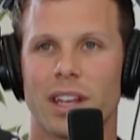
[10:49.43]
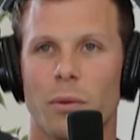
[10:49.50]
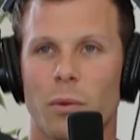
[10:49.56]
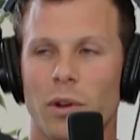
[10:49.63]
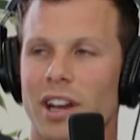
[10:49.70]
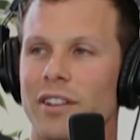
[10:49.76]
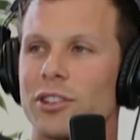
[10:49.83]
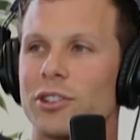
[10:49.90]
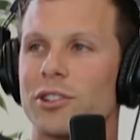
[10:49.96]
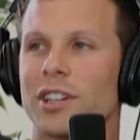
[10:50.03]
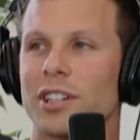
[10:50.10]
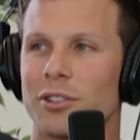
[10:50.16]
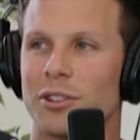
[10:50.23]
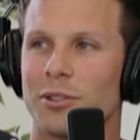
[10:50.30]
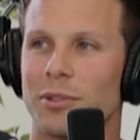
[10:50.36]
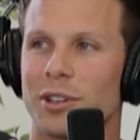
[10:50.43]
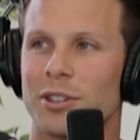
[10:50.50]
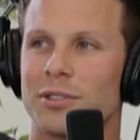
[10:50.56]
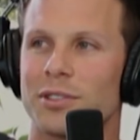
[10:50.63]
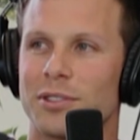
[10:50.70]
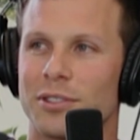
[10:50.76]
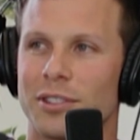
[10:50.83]
whatever you can do to
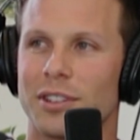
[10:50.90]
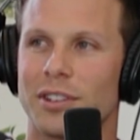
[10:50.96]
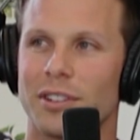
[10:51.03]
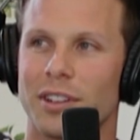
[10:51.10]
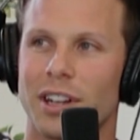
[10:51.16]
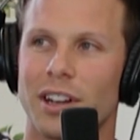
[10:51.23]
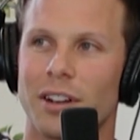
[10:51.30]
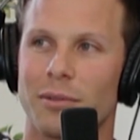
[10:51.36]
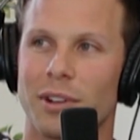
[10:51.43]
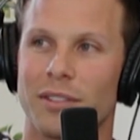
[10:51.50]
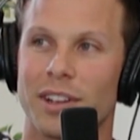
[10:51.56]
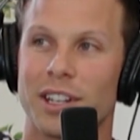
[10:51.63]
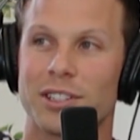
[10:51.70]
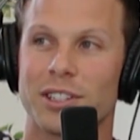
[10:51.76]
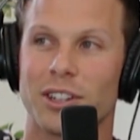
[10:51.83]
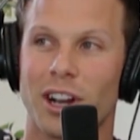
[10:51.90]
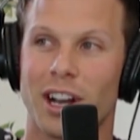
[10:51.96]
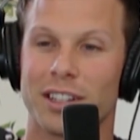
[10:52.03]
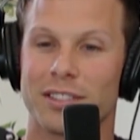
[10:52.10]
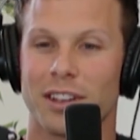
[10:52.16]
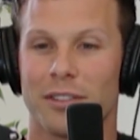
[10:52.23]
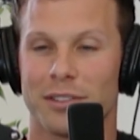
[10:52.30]
reduce your renovation
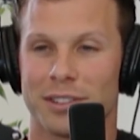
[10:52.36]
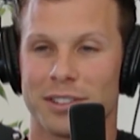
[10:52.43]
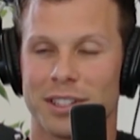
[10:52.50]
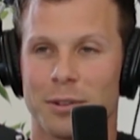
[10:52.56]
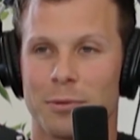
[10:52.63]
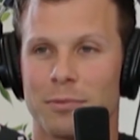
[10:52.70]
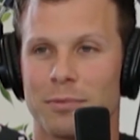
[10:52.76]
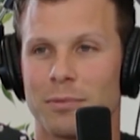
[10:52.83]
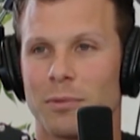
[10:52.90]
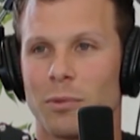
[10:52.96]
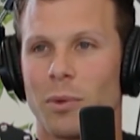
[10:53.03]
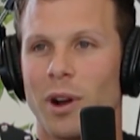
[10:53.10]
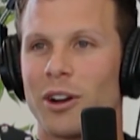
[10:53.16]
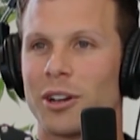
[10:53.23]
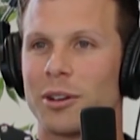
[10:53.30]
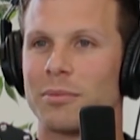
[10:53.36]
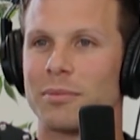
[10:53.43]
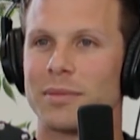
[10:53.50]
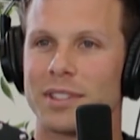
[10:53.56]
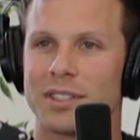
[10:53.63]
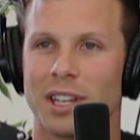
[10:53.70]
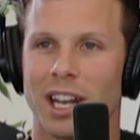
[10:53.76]
costs, obviously
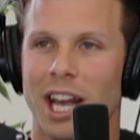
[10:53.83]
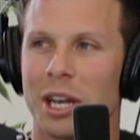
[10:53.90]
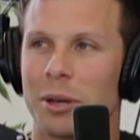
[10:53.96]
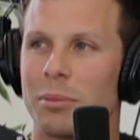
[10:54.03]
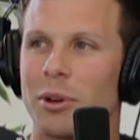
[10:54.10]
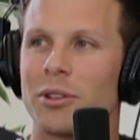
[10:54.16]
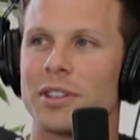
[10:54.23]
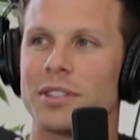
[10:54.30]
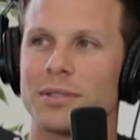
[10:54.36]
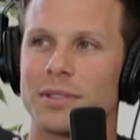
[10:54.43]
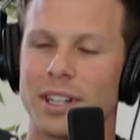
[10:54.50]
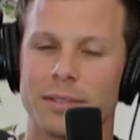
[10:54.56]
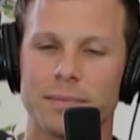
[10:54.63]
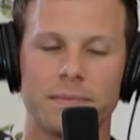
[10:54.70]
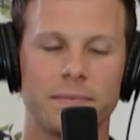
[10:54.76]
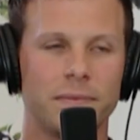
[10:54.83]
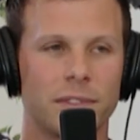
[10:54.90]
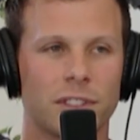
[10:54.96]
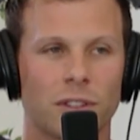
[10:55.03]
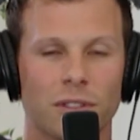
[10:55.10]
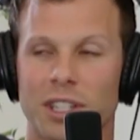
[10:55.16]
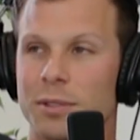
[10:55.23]
welcome. It's an added bonus, right?
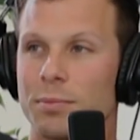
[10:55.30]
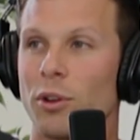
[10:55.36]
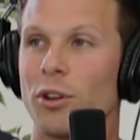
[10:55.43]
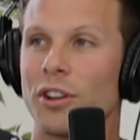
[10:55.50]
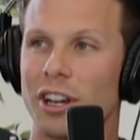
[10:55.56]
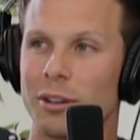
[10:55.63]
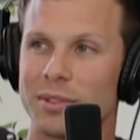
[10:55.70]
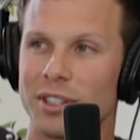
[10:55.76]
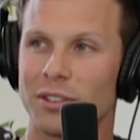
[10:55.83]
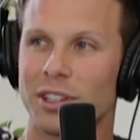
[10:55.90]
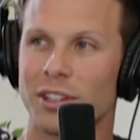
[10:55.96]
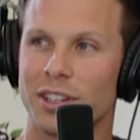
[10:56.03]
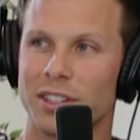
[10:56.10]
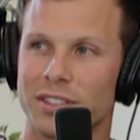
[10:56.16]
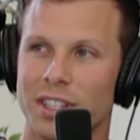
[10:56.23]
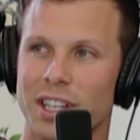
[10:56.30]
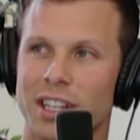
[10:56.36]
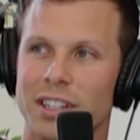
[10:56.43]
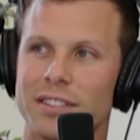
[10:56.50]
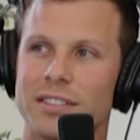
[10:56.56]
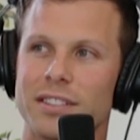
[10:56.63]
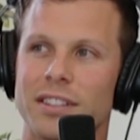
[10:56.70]
So these programs out there
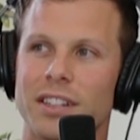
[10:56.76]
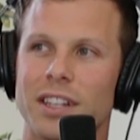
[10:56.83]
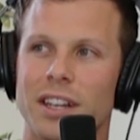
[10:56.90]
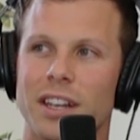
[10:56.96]
exist.